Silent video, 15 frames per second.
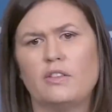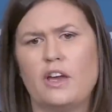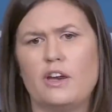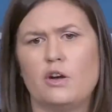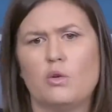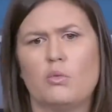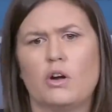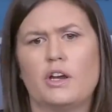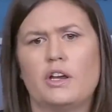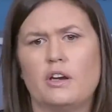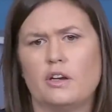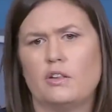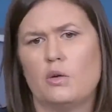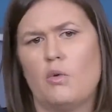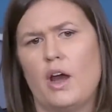They don't work
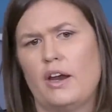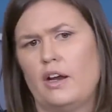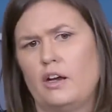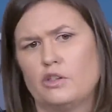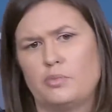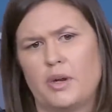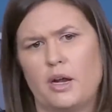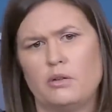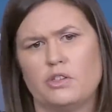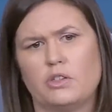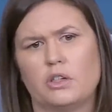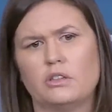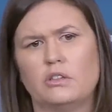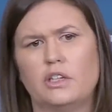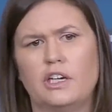here at the White House, but I would
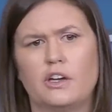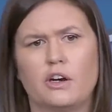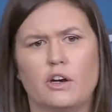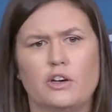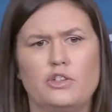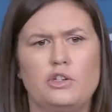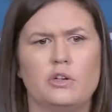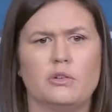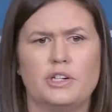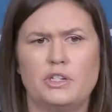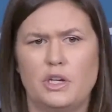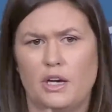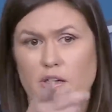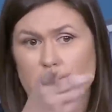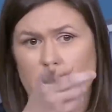certainly encourage you to
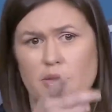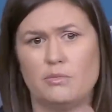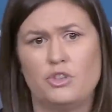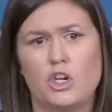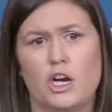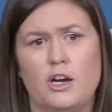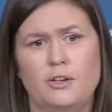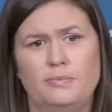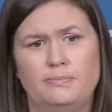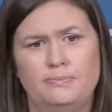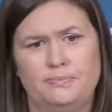reach out to them. John?